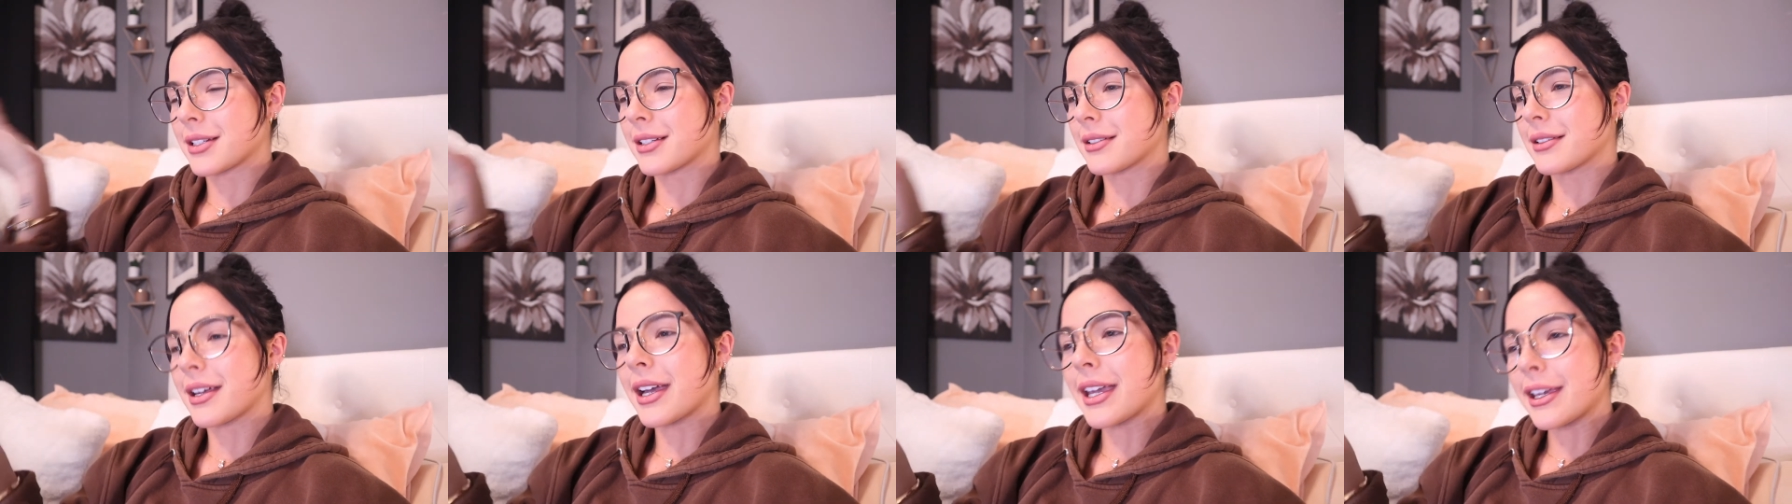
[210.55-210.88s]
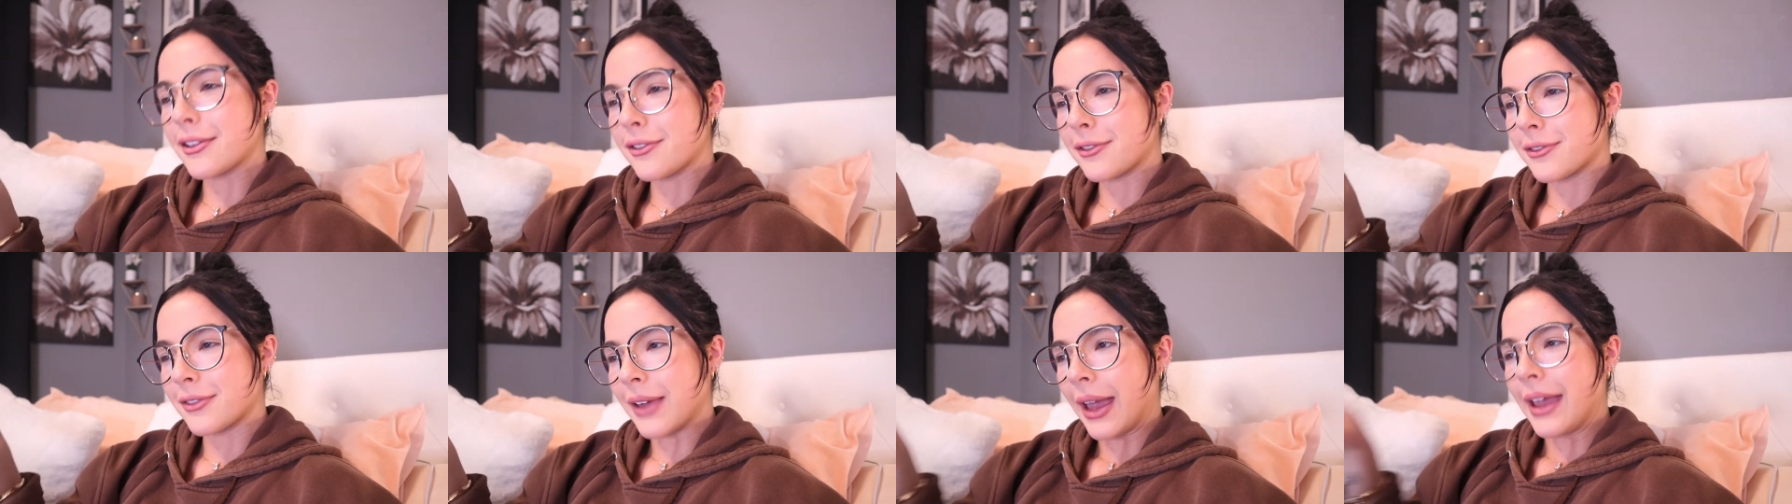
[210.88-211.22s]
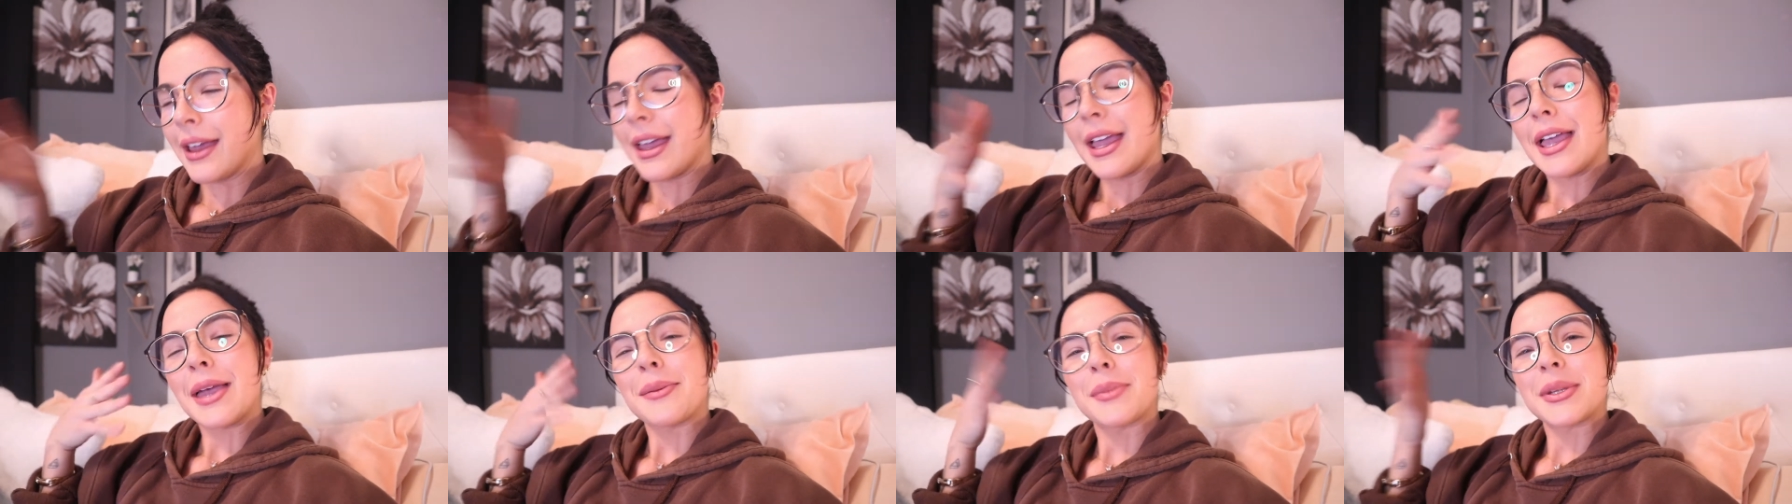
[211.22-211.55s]
to life
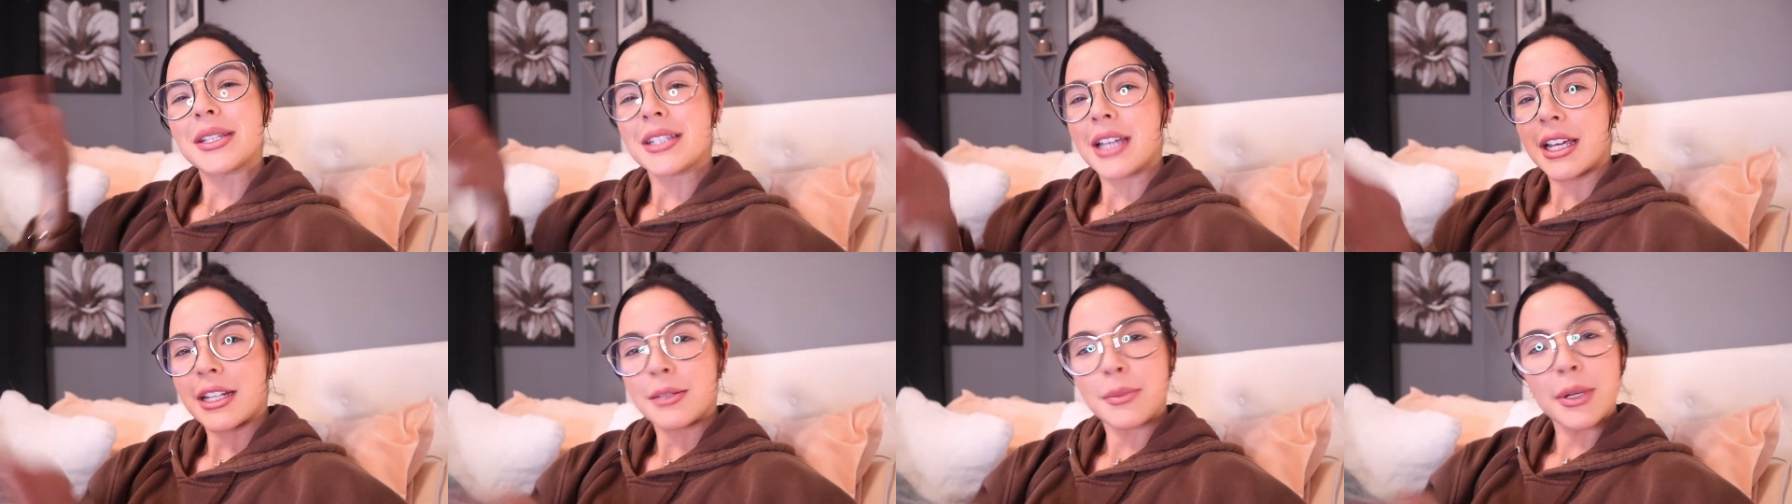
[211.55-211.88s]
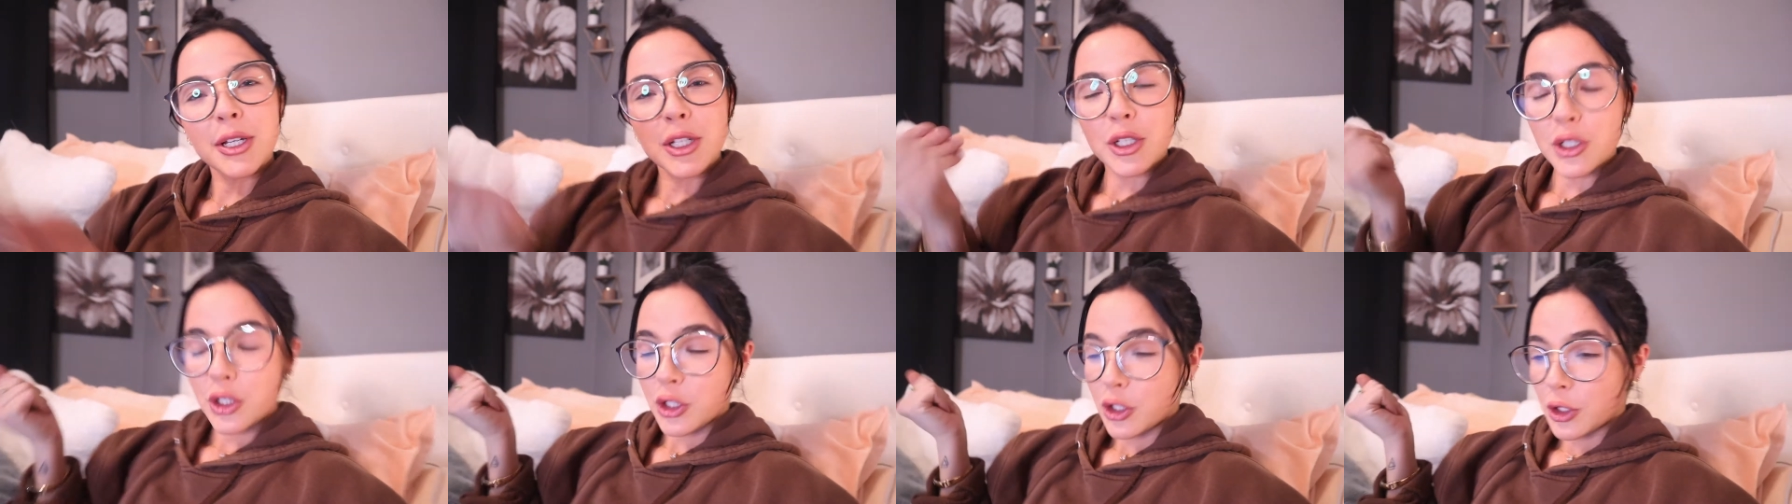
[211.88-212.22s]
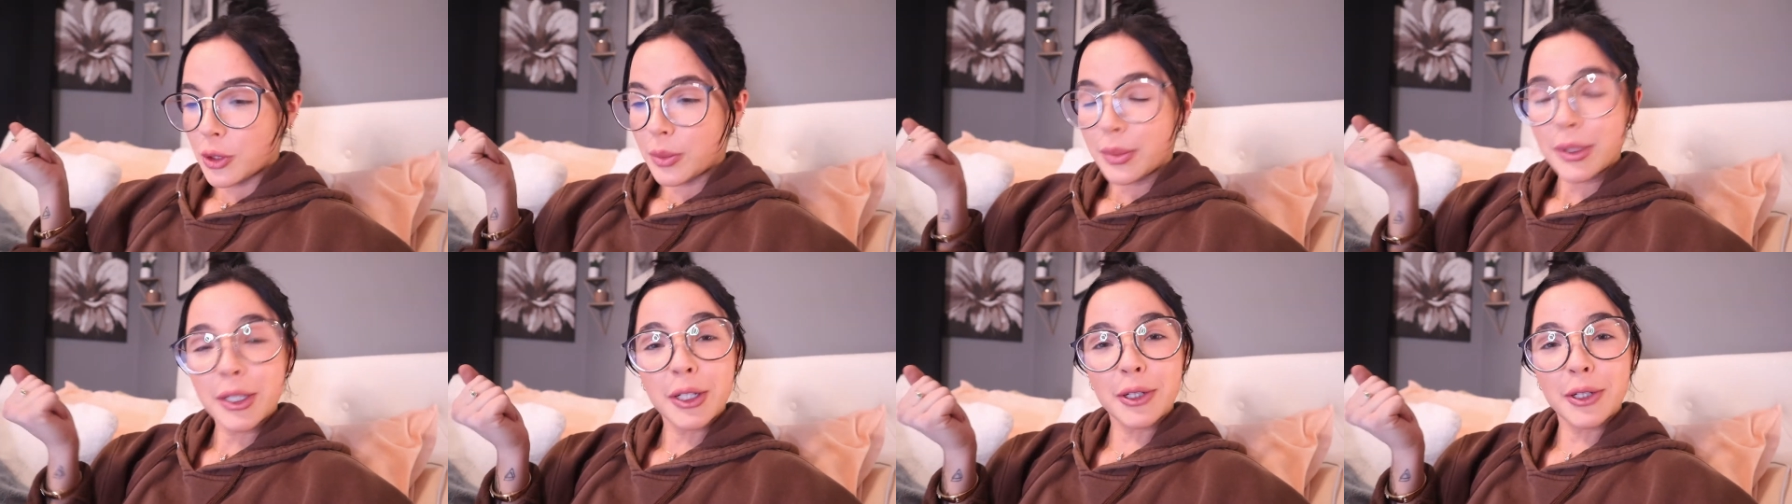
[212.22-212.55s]
besides my YouTube